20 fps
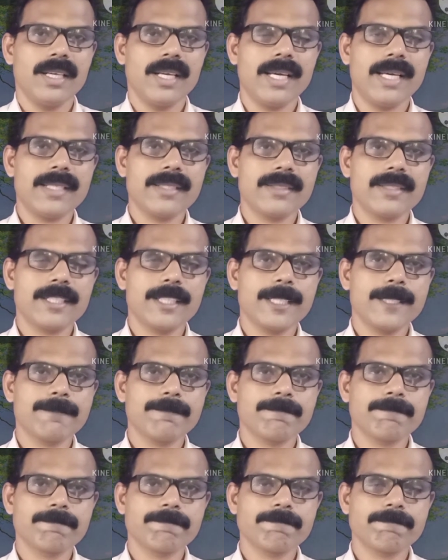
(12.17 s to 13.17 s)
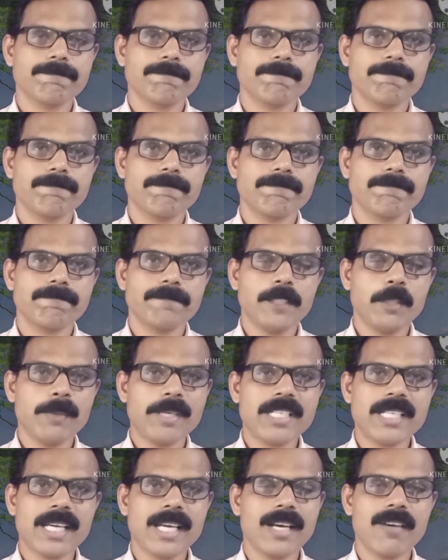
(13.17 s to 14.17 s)
And you
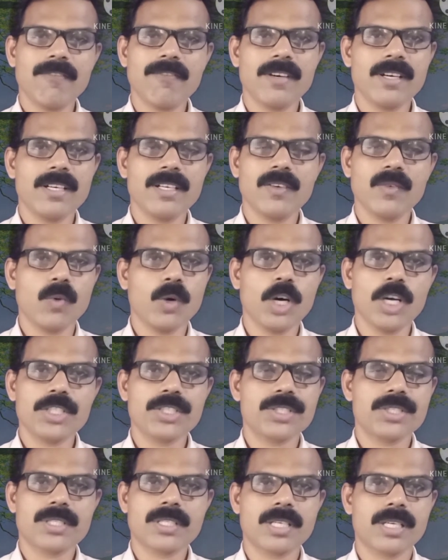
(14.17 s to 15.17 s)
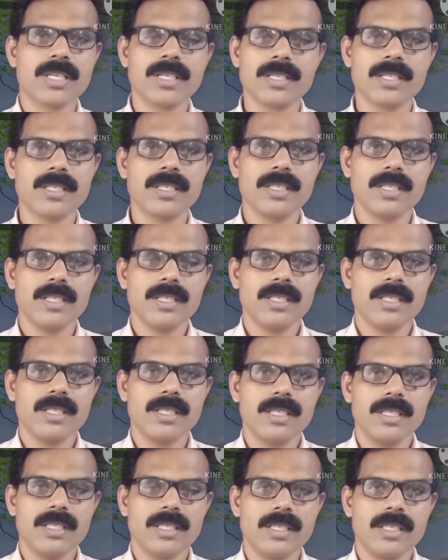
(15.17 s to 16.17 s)
might have watched
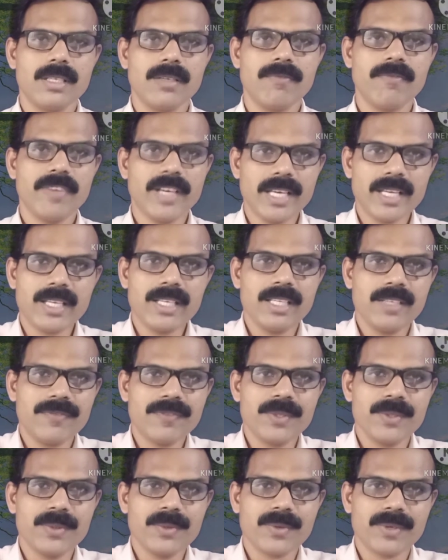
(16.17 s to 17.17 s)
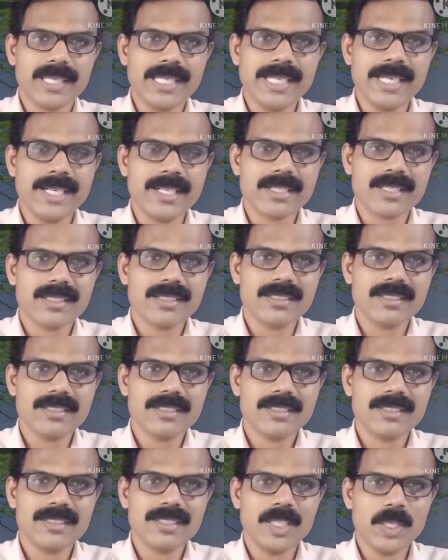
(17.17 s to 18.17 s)
where if you read
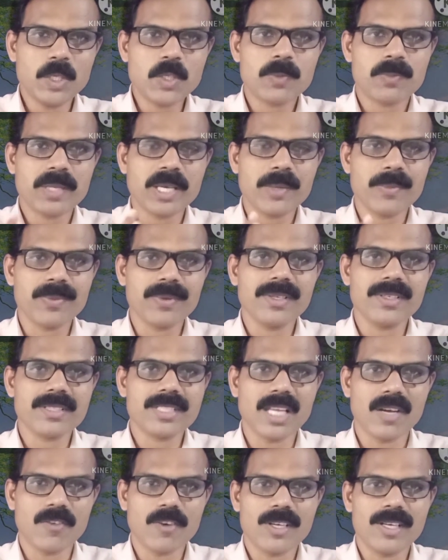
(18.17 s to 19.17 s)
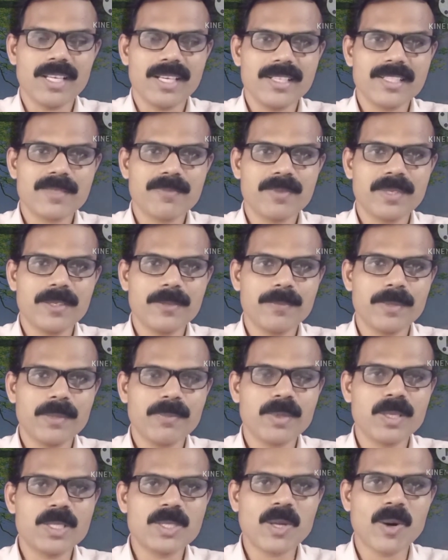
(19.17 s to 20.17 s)
newspapers nowadays,
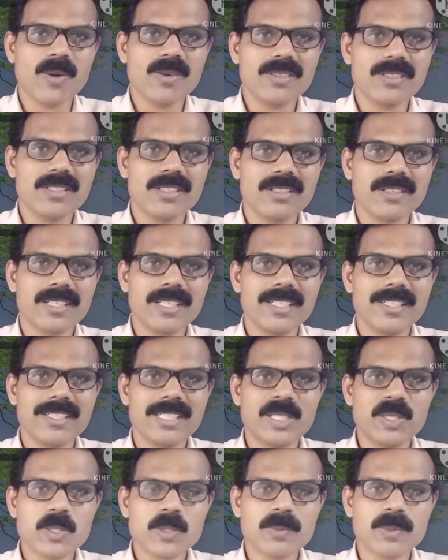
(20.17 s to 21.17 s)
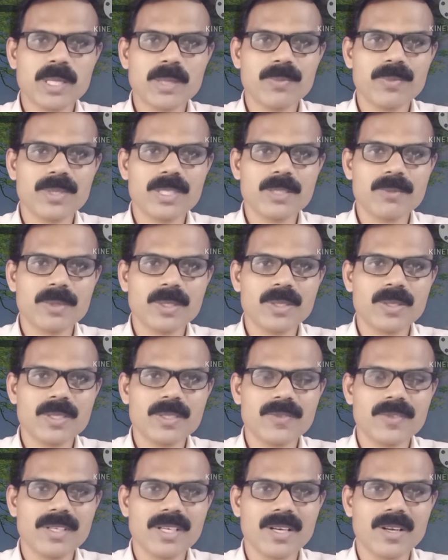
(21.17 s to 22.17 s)
people don't read newspapers
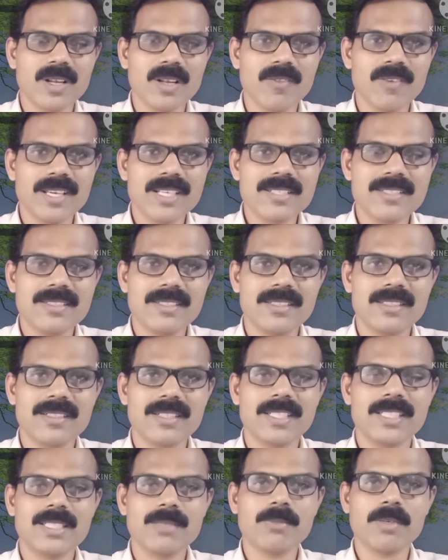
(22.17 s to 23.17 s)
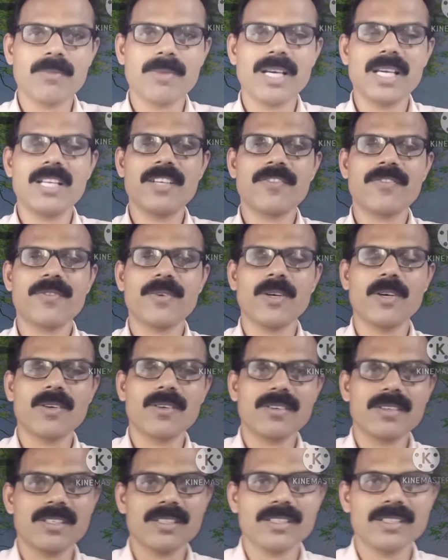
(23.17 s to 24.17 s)
because we are always there in the mobile
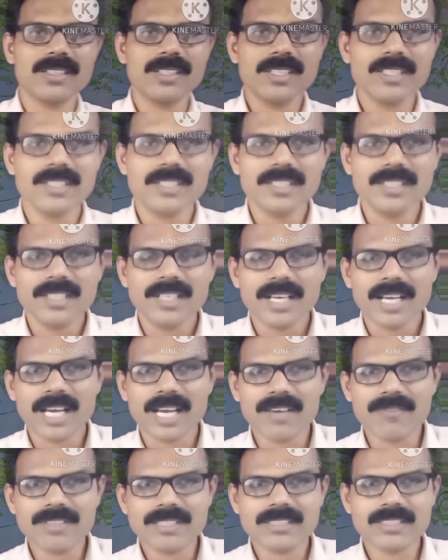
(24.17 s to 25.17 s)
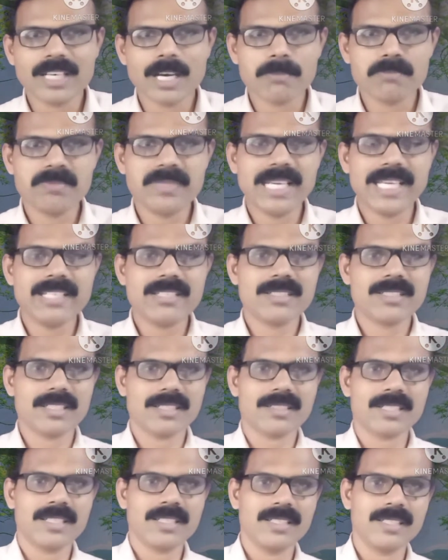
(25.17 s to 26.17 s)
phone having
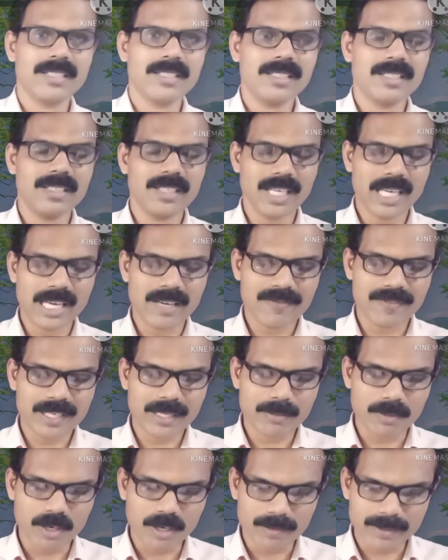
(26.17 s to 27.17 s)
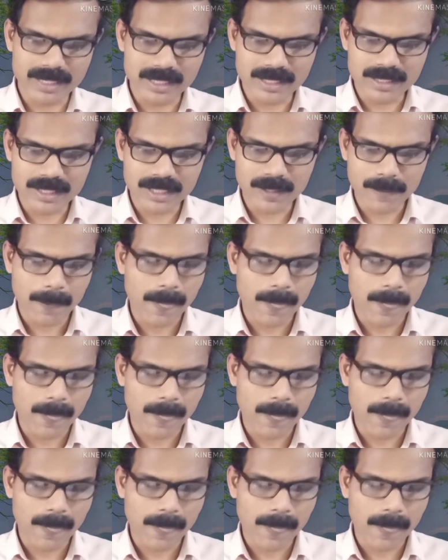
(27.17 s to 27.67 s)
updated every moment.